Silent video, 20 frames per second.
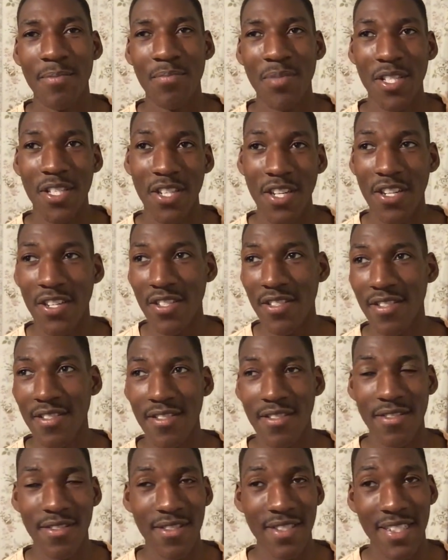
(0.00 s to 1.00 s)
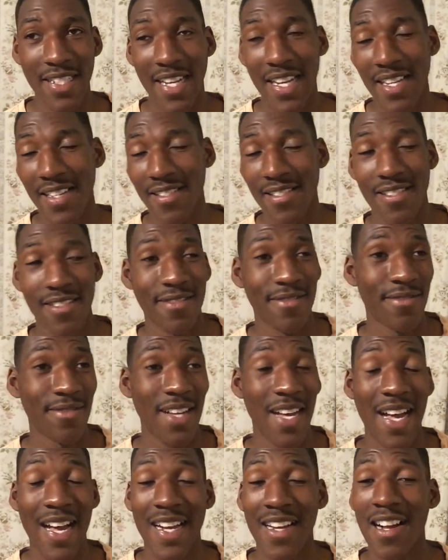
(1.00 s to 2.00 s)
because, guys,
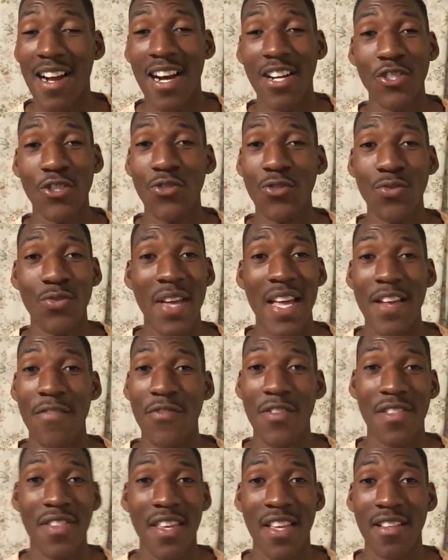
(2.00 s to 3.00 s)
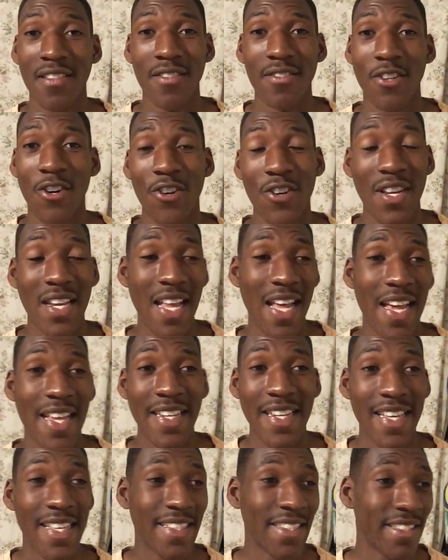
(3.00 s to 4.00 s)
I can't do everything
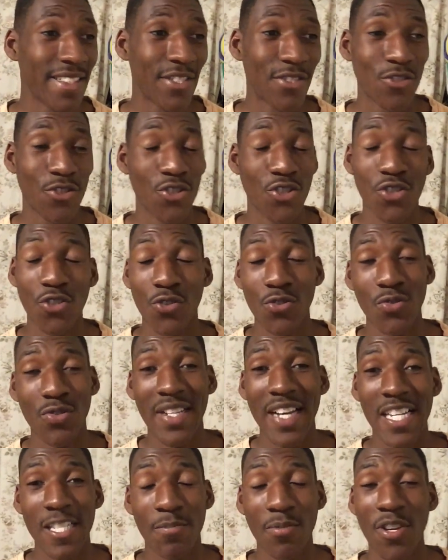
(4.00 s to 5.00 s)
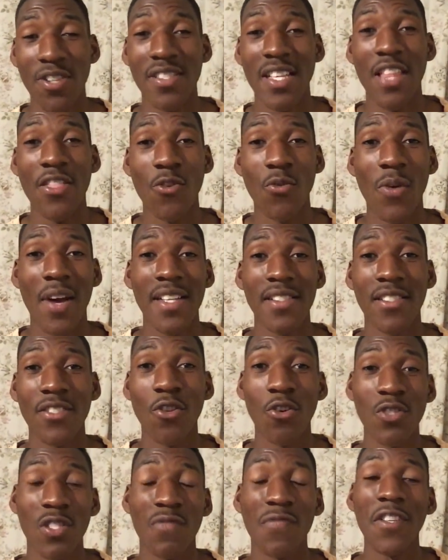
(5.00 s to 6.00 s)
online and to show you guys because otherwise
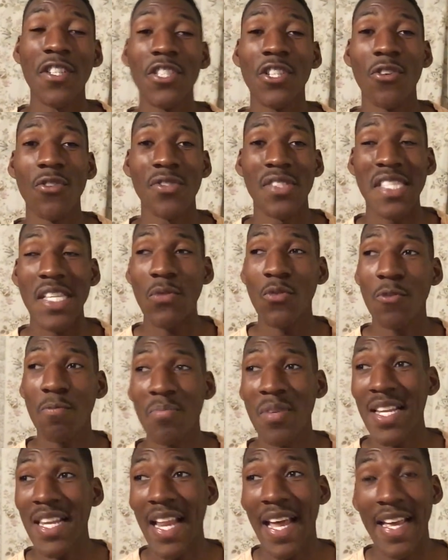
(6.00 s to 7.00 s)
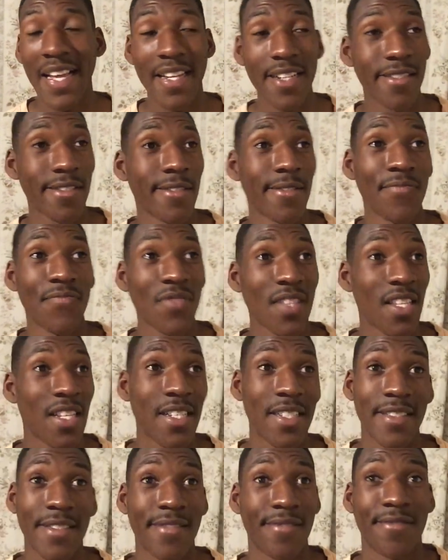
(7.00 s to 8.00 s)
those videos, they would be like
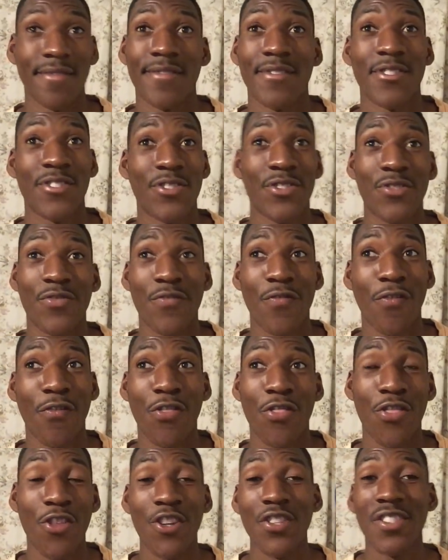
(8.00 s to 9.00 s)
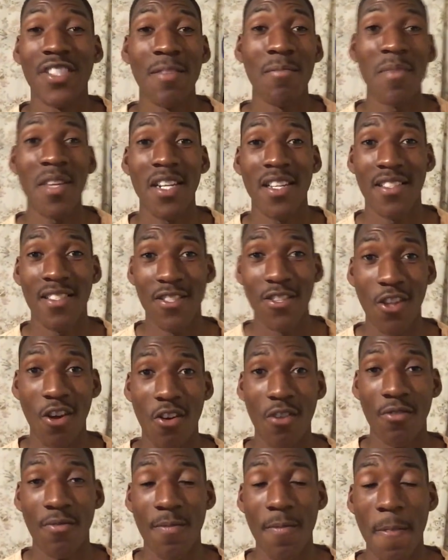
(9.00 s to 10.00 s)
30 minutes
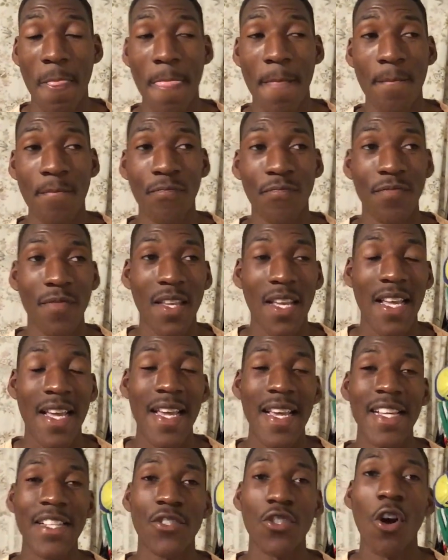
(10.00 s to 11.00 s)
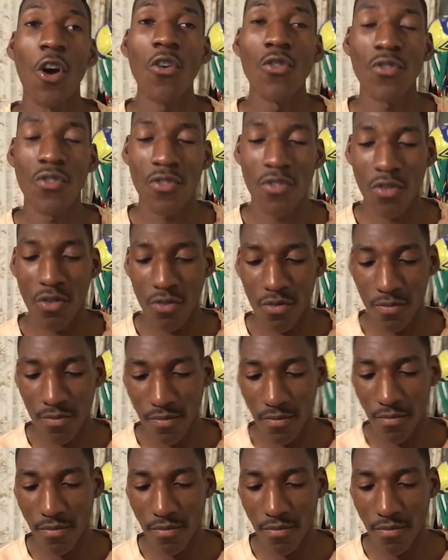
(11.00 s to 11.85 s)
long. And also,